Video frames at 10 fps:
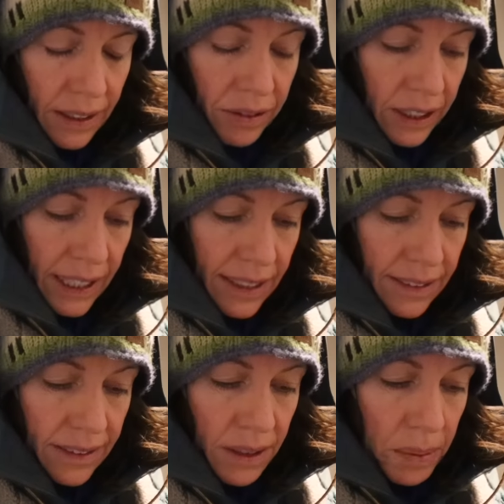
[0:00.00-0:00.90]
I forget.
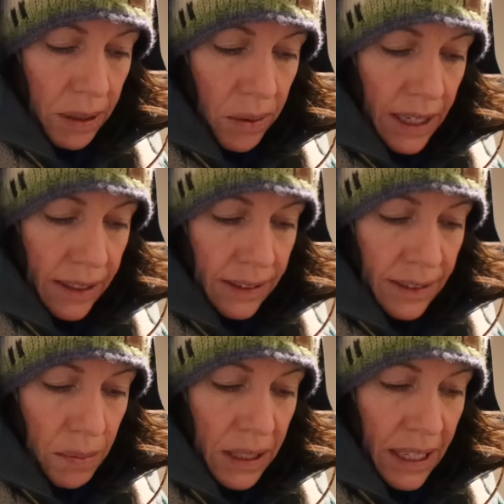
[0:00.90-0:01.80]
It's been a while.
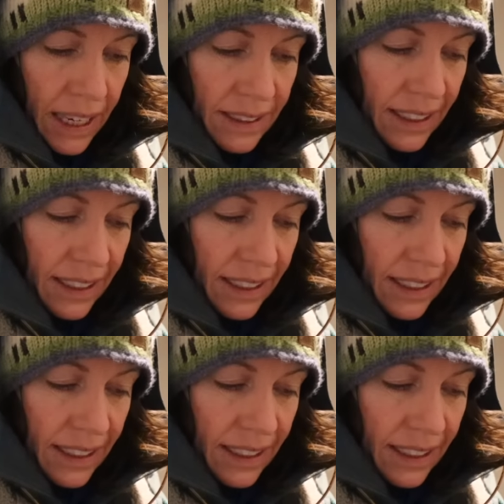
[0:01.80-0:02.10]
It's been nine